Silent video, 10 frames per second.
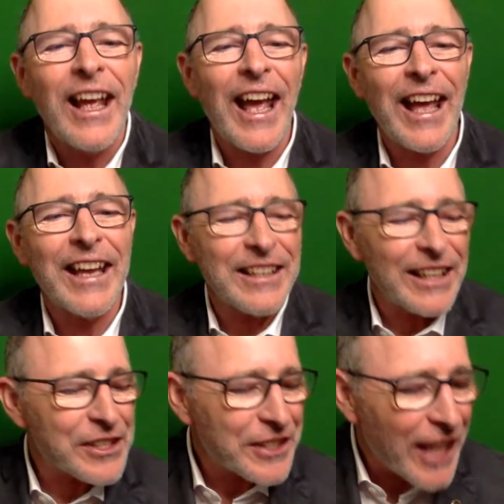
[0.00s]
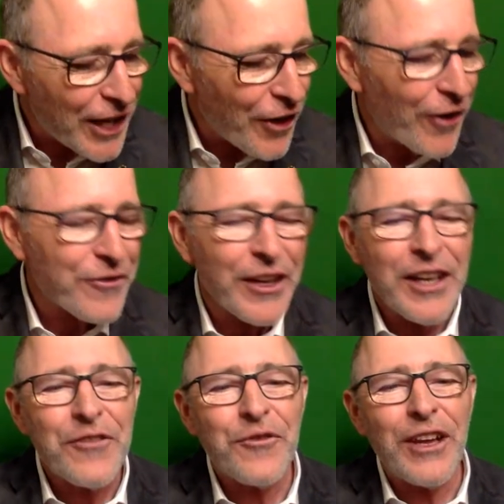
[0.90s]
And instead of
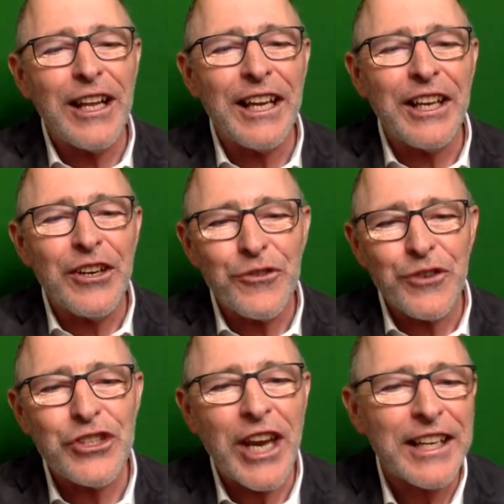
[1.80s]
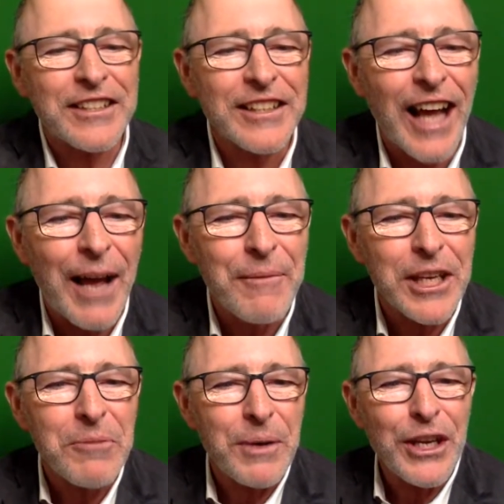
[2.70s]
feeling rejected, I'm
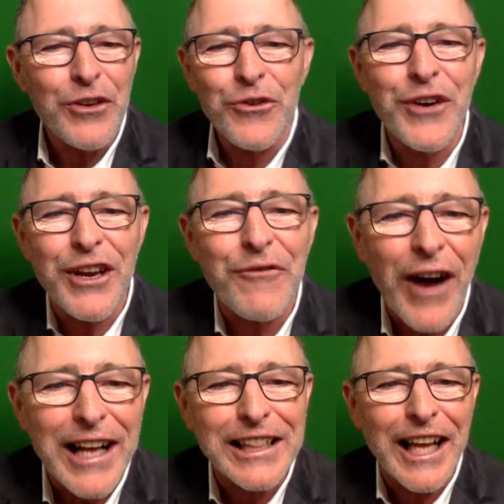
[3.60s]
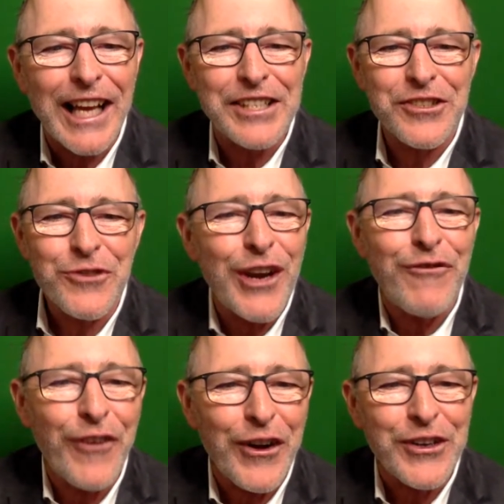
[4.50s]
going to be revitalized,
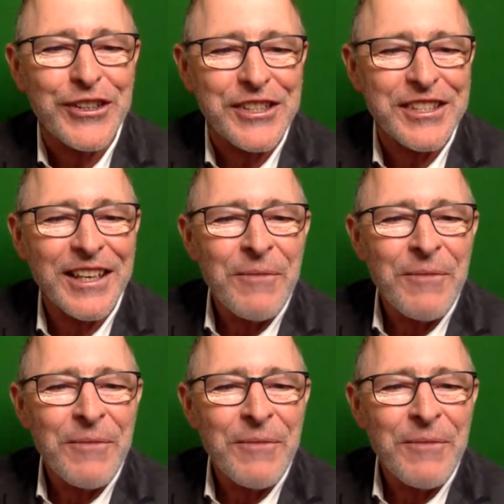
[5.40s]
refocused,